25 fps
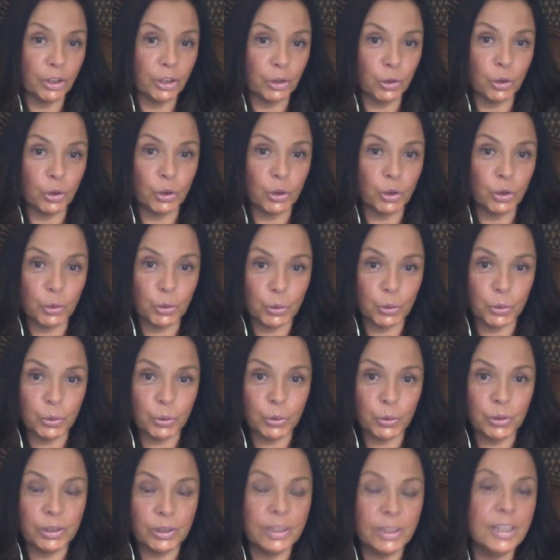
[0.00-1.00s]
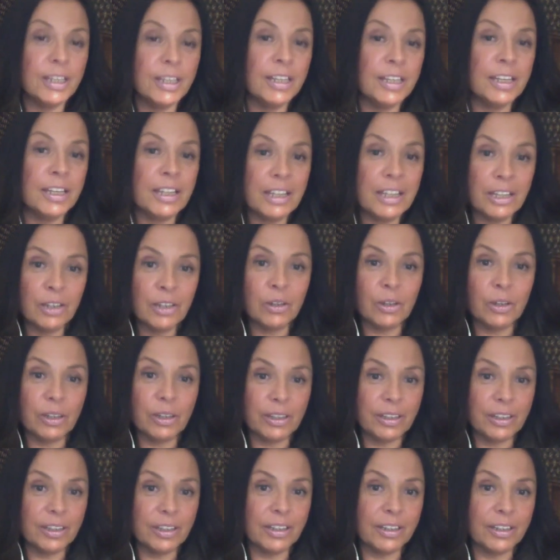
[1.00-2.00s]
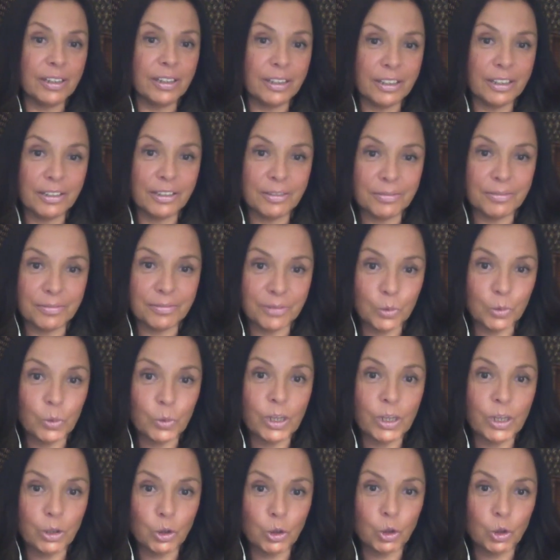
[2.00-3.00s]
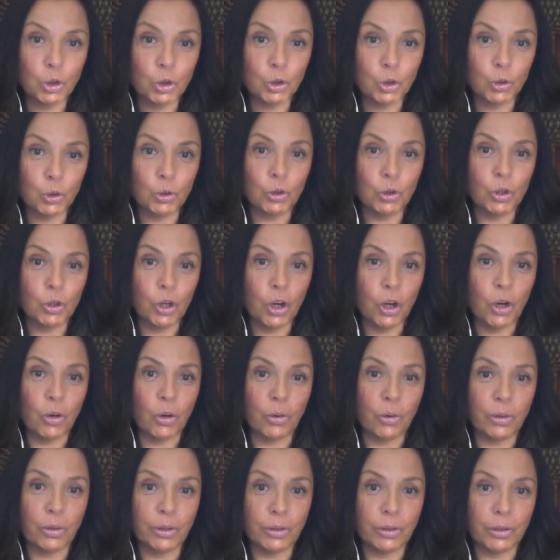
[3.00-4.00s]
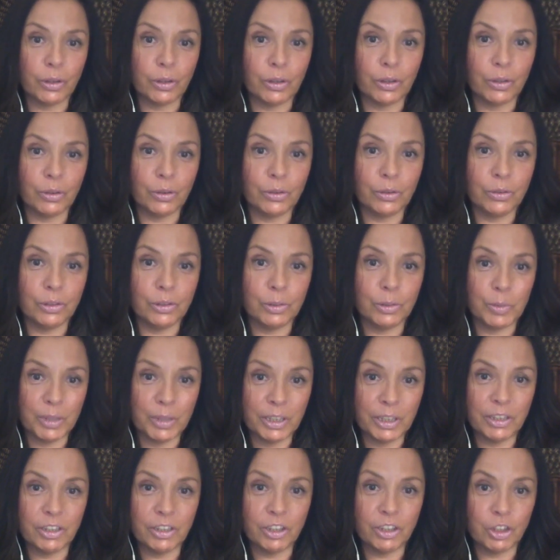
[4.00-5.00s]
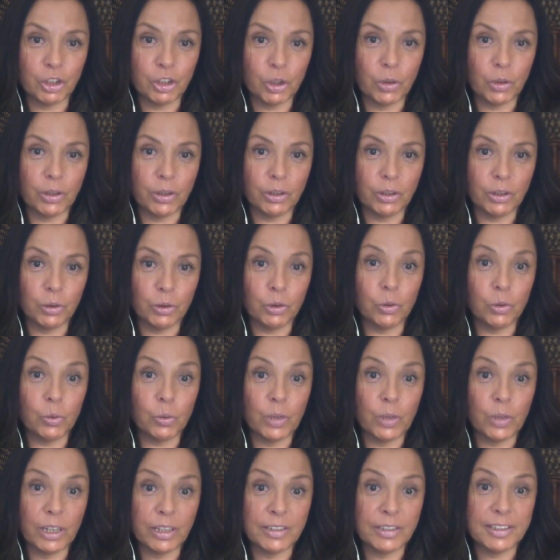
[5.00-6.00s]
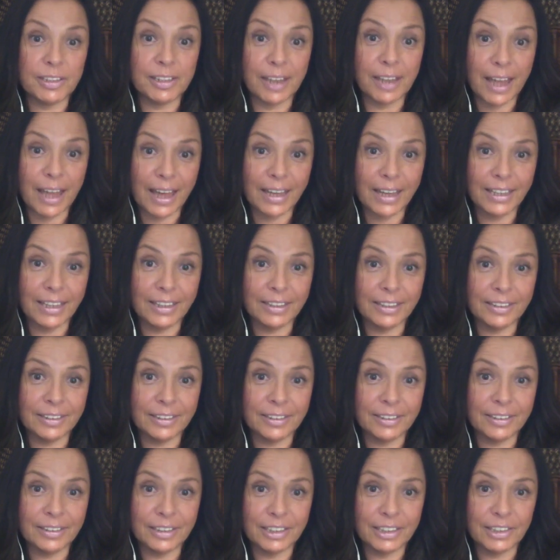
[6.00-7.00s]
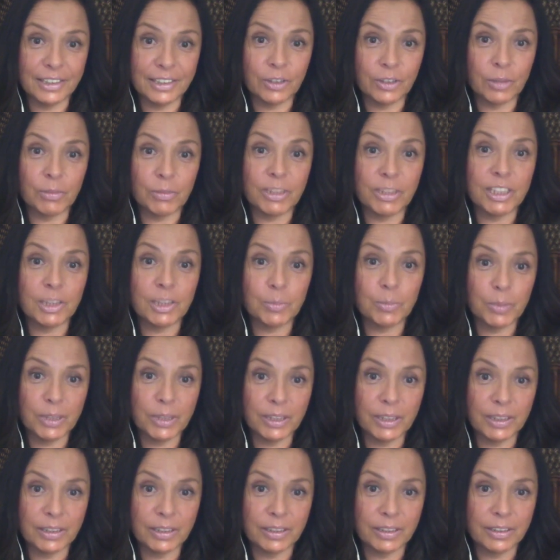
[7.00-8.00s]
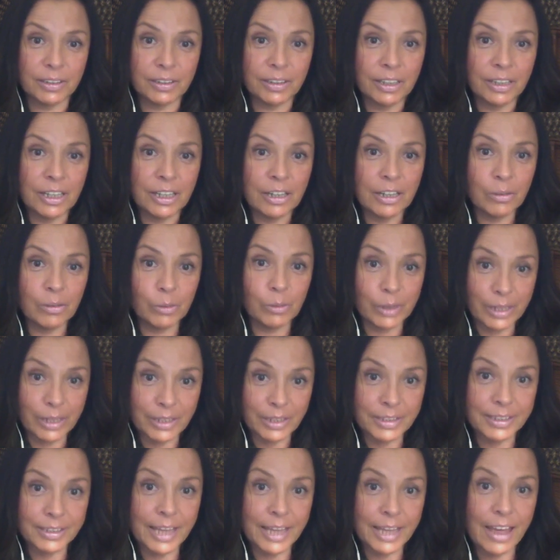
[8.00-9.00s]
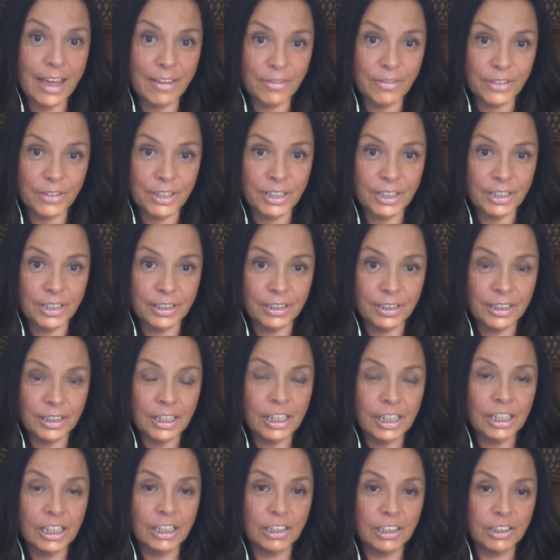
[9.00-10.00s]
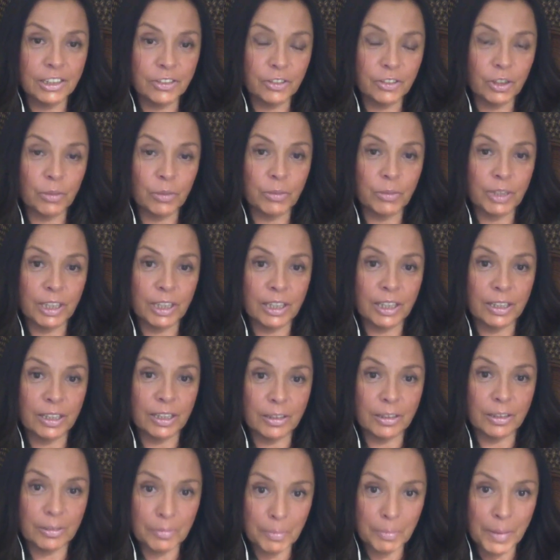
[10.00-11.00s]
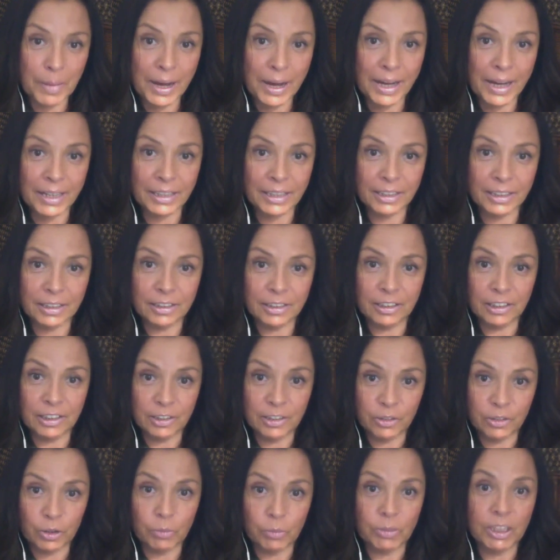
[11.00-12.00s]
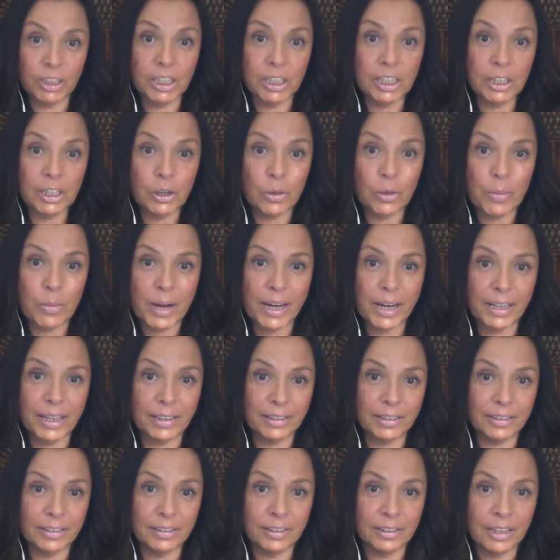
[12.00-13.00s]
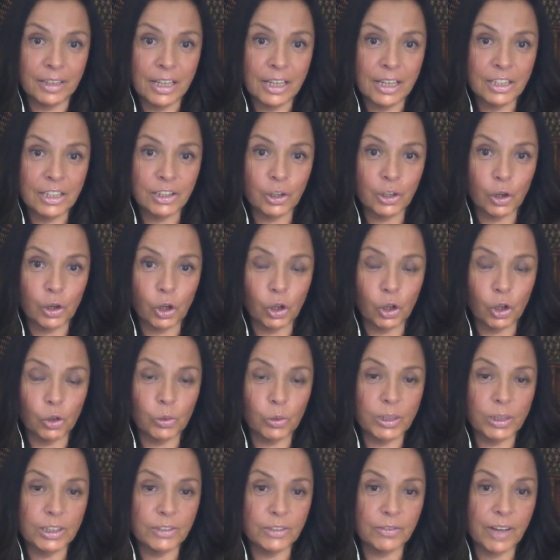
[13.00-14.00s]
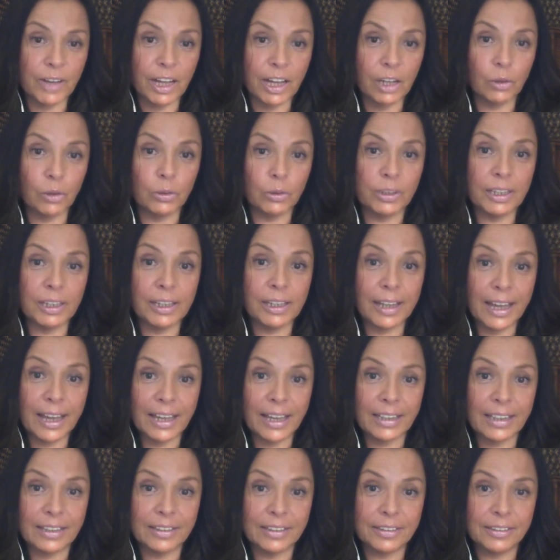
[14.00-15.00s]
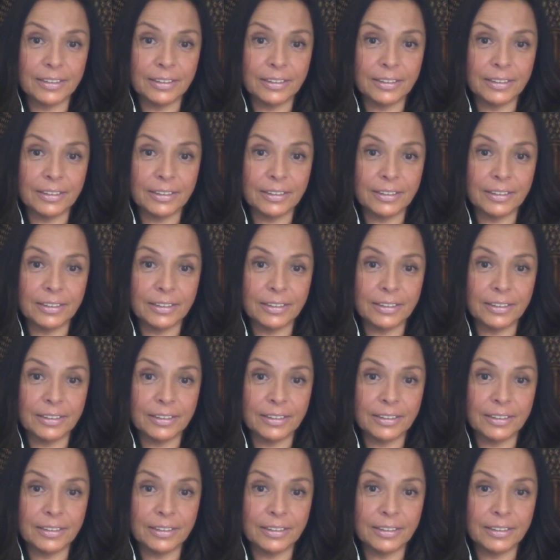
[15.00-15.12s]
to you where you should go. Spirit is showing to you where it's light, it's from the spirit. Where it's heavy, it's from the mind, it's from the ego mind. So always follow the light,